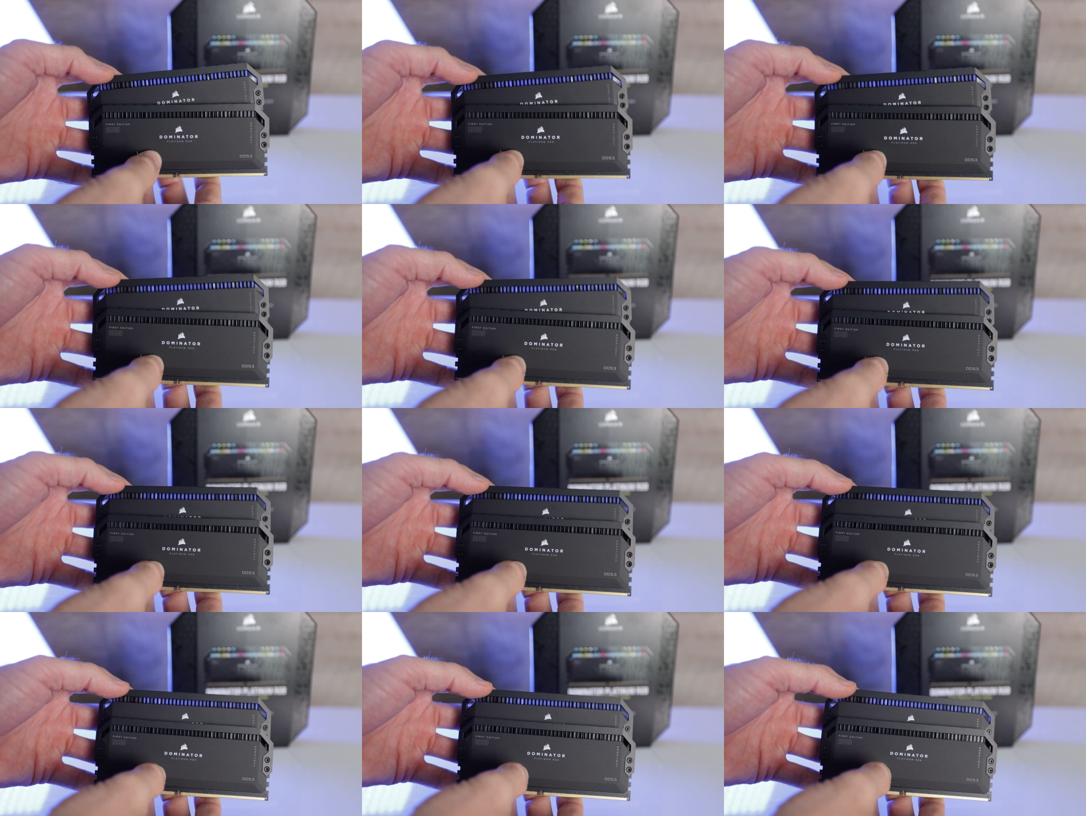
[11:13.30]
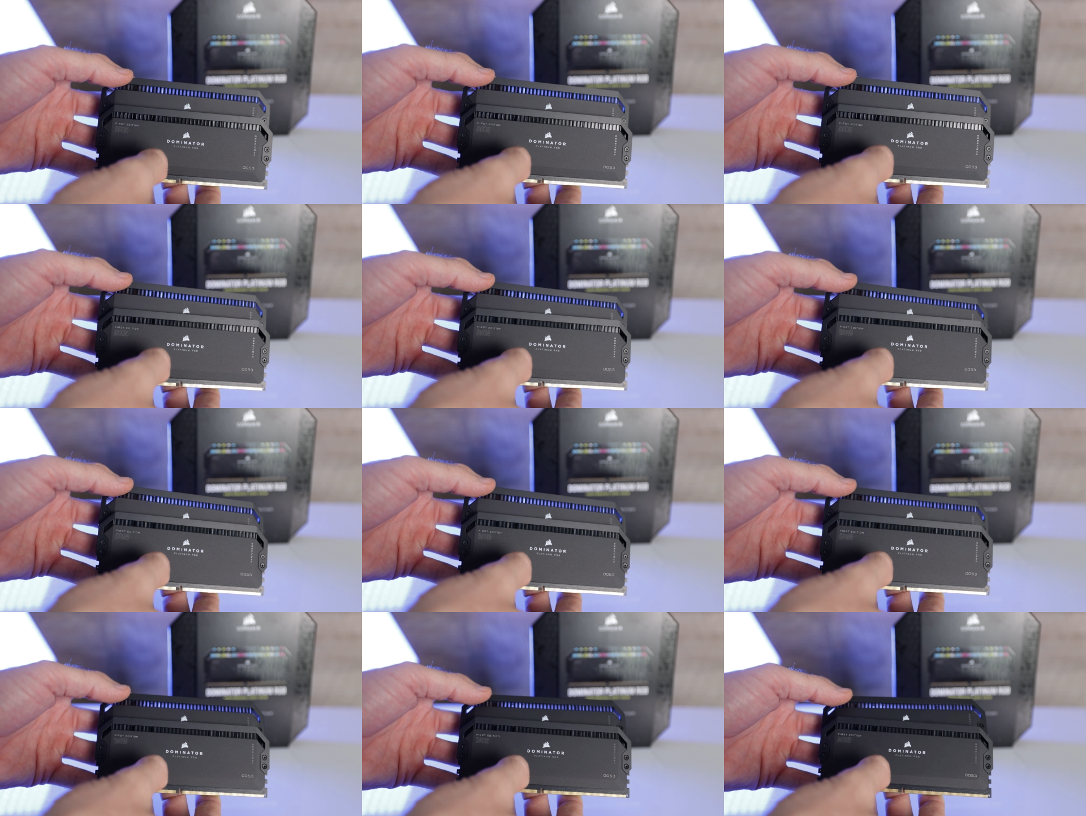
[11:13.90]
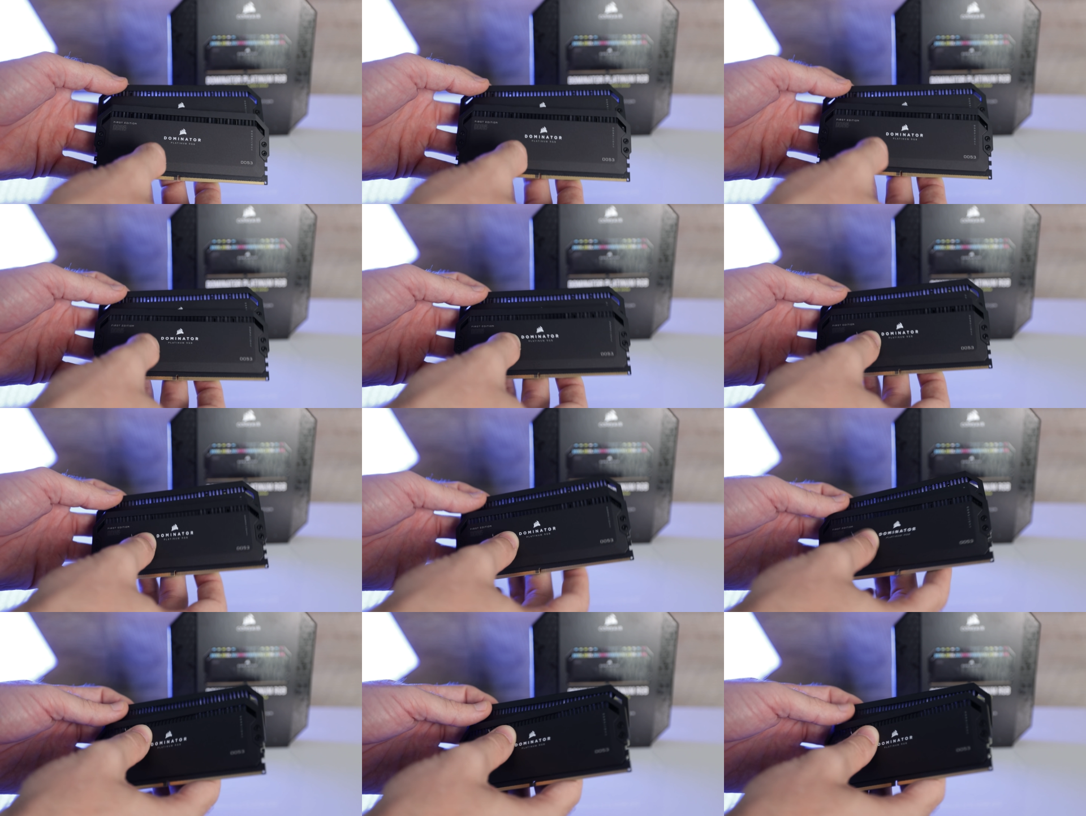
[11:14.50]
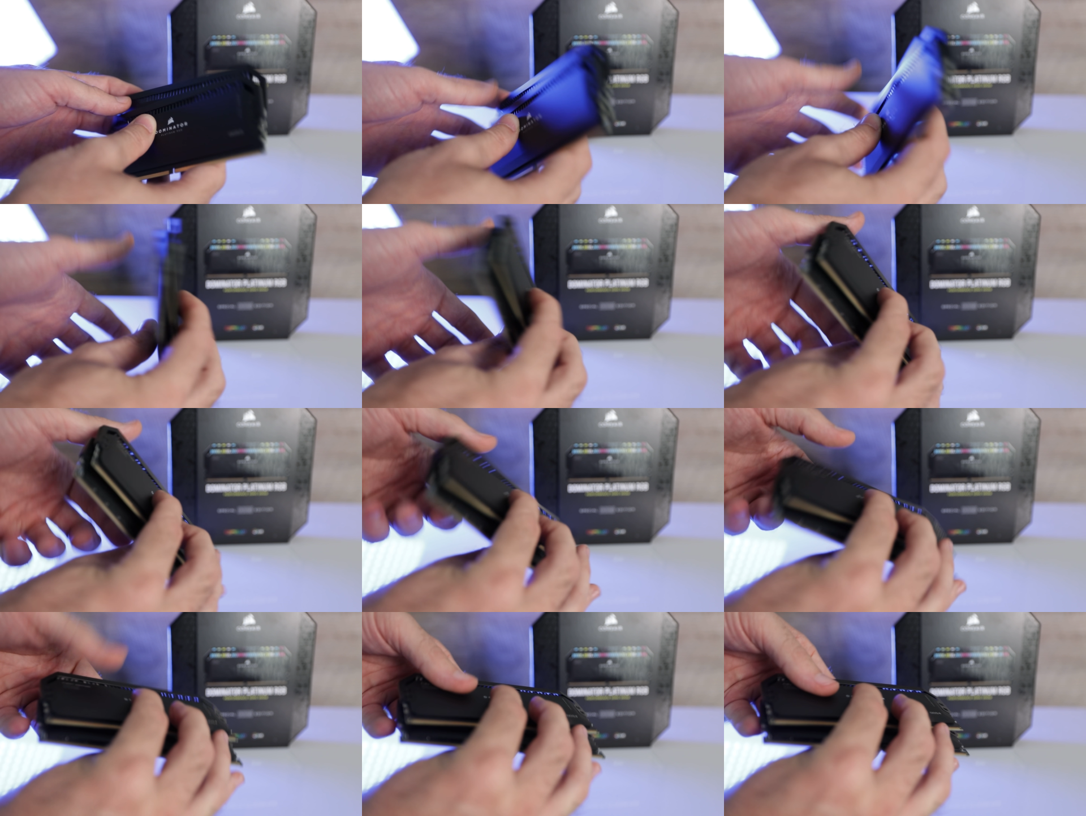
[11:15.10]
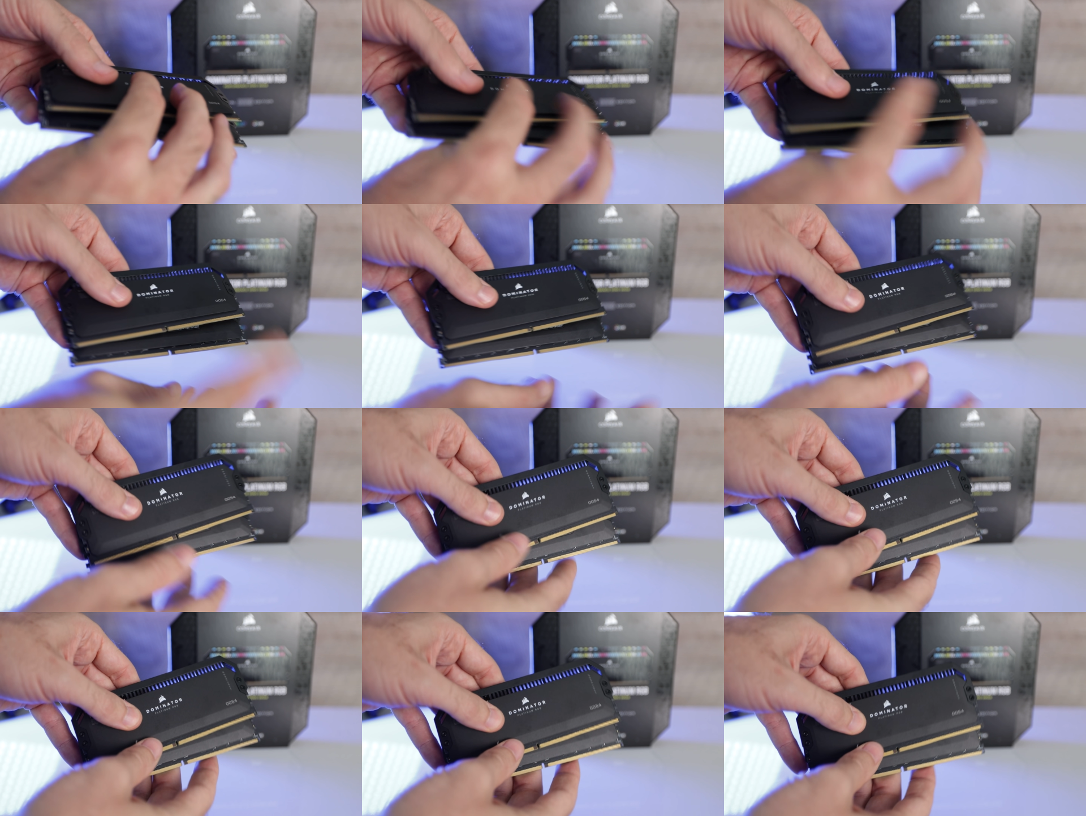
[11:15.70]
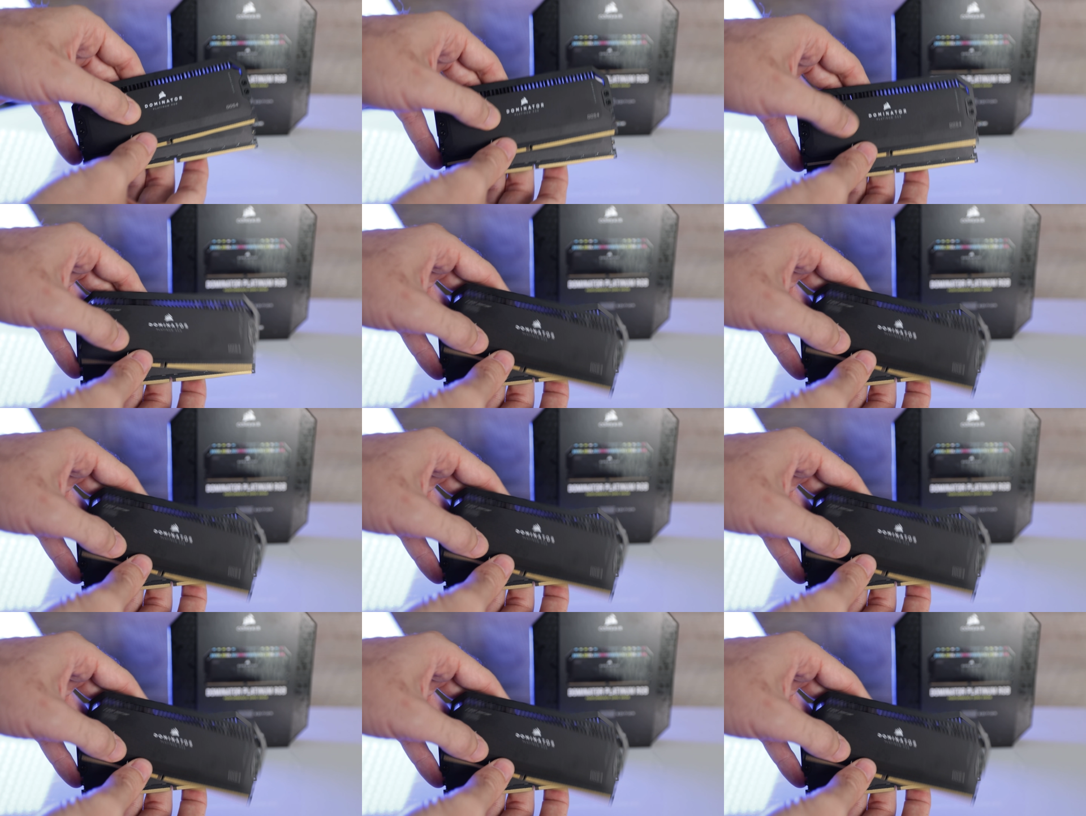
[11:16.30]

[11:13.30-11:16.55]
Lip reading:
No face is visible, so there are no lips to read.